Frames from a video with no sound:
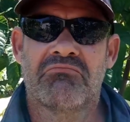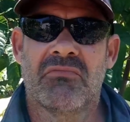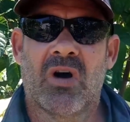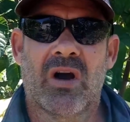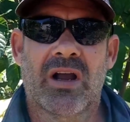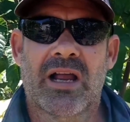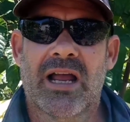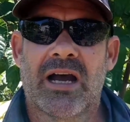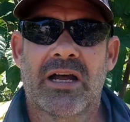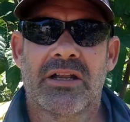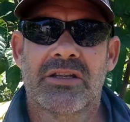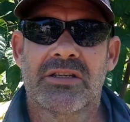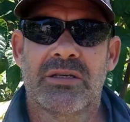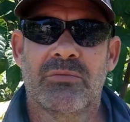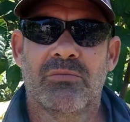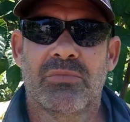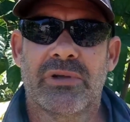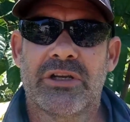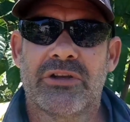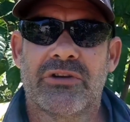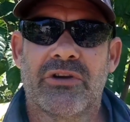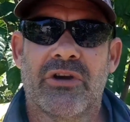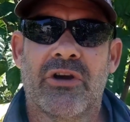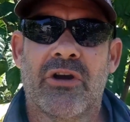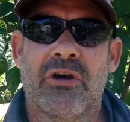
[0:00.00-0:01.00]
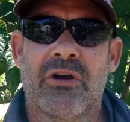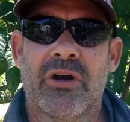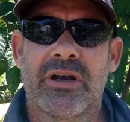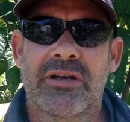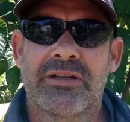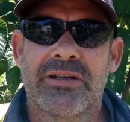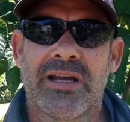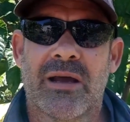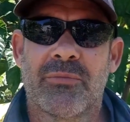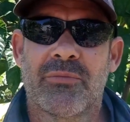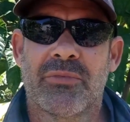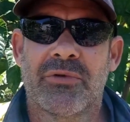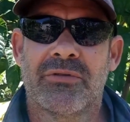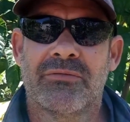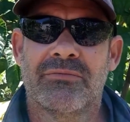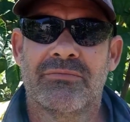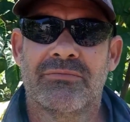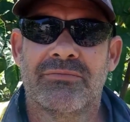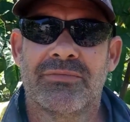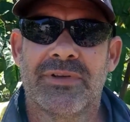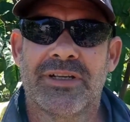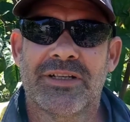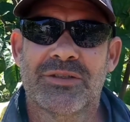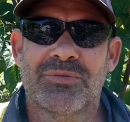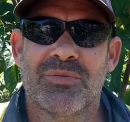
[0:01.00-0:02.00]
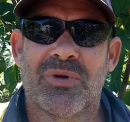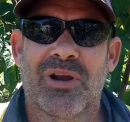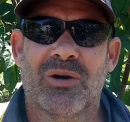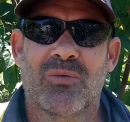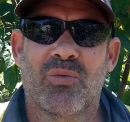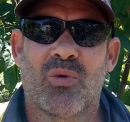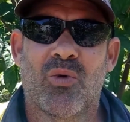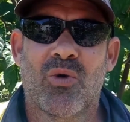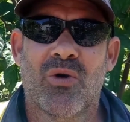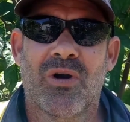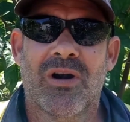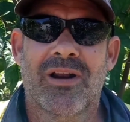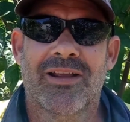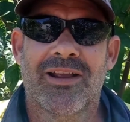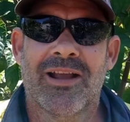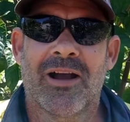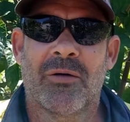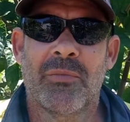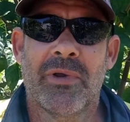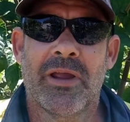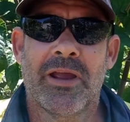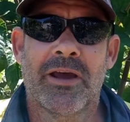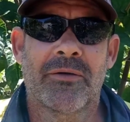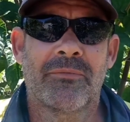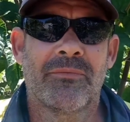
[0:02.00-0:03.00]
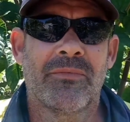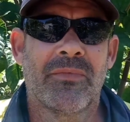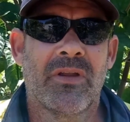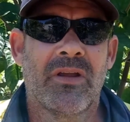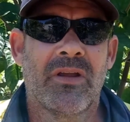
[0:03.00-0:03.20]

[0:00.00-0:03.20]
I can't simply turn on a tap and expect water to come out.